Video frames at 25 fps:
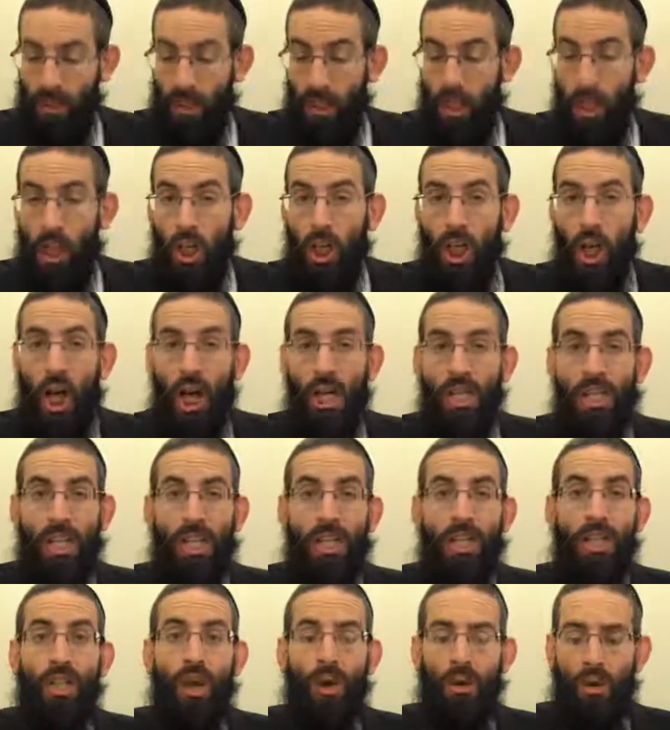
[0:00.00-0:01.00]
Chazah,
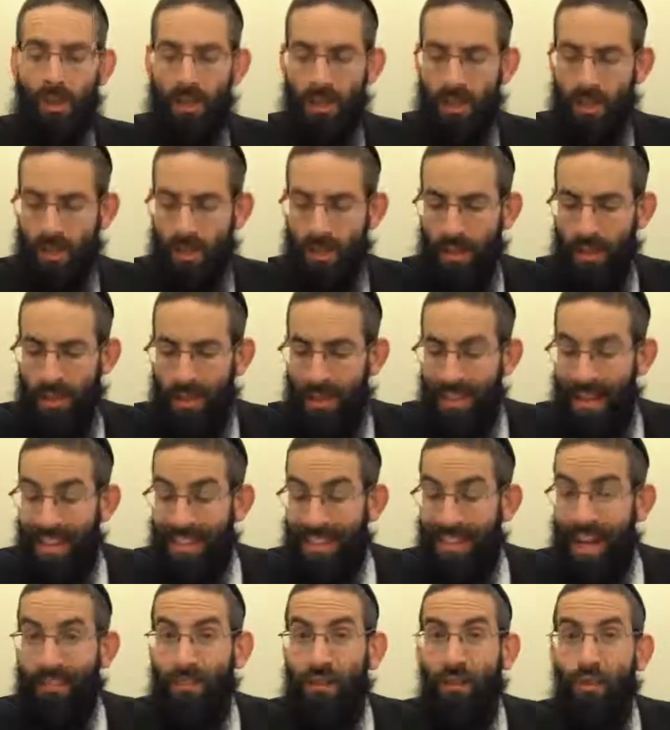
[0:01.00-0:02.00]
he noticed,
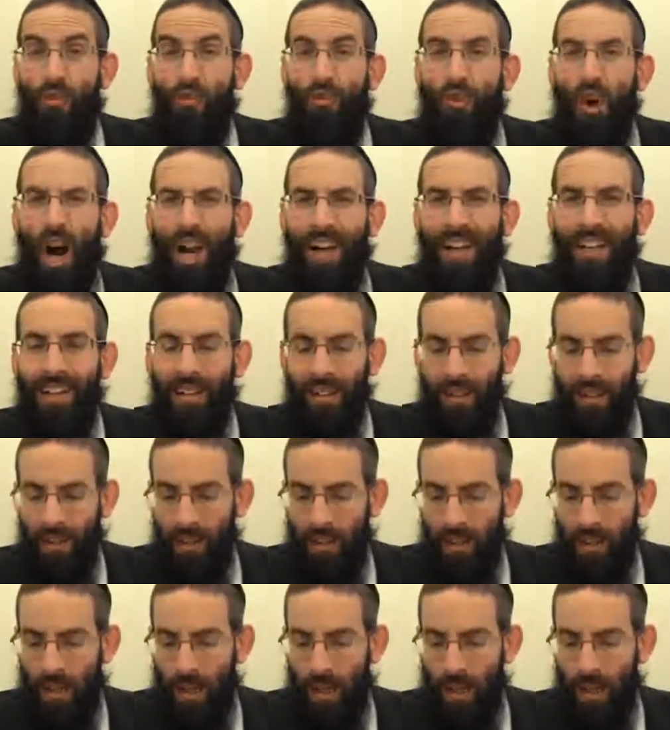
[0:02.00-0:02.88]
they have a rugel